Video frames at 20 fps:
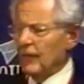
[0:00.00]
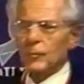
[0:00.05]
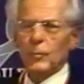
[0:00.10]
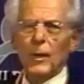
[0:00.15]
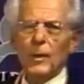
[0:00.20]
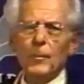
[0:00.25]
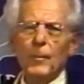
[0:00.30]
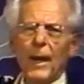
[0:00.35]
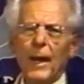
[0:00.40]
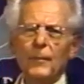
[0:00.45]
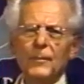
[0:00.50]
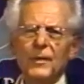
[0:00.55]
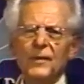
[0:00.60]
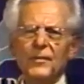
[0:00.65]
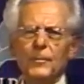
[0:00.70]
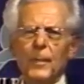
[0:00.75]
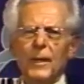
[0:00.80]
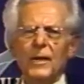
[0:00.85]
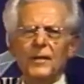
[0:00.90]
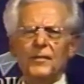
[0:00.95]
One Baptist
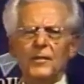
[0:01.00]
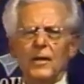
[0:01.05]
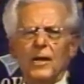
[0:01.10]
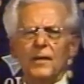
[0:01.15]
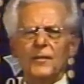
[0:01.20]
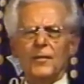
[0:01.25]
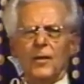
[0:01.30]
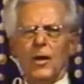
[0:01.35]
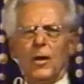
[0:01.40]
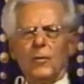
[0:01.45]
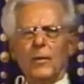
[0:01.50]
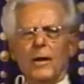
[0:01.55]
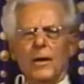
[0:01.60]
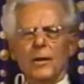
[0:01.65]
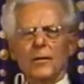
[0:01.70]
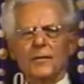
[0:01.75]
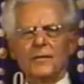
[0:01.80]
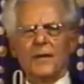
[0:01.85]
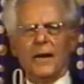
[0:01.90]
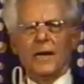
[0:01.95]
minister not so long
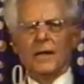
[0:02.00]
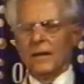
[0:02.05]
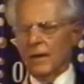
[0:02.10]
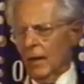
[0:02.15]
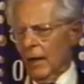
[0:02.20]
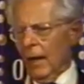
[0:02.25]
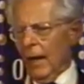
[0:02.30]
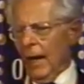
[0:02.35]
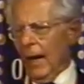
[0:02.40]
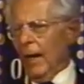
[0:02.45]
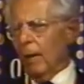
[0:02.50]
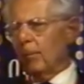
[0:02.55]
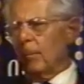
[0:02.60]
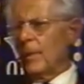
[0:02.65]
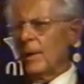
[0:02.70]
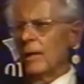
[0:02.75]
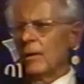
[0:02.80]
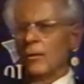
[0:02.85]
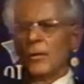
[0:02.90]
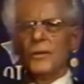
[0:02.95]
ago said, I
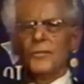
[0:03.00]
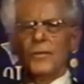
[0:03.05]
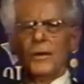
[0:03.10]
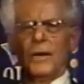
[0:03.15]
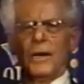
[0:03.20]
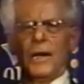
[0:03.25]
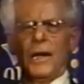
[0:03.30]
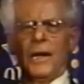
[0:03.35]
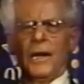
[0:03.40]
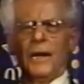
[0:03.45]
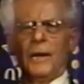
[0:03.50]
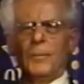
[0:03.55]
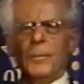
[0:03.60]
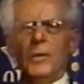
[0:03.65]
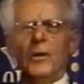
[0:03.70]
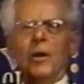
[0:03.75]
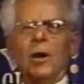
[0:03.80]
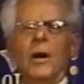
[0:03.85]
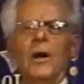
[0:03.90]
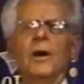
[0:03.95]
pray the Rosary every day
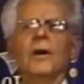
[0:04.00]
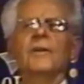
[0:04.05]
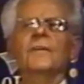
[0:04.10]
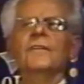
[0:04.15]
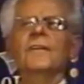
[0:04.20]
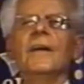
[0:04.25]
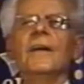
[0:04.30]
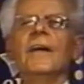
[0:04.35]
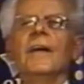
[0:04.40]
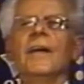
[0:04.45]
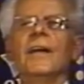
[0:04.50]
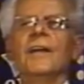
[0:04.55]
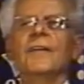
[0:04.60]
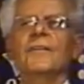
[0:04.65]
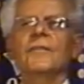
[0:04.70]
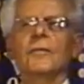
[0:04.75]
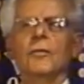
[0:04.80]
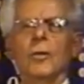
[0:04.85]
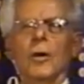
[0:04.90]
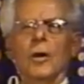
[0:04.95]
because
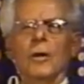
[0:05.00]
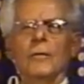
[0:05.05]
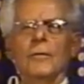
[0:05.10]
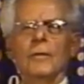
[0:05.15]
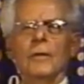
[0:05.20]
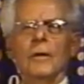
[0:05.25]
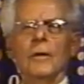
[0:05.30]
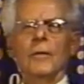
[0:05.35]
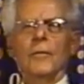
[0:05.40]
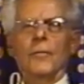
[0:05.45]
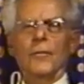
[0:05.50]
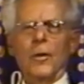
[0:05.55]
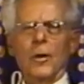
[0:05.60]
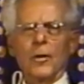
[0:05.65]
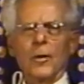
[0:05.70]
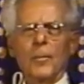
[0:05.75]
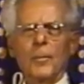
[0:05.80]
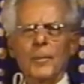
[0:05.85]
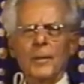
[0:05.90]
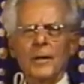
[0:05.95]
it's good
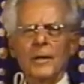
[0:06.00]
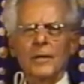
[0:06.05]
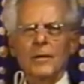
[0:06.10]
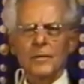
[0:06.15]
therapy.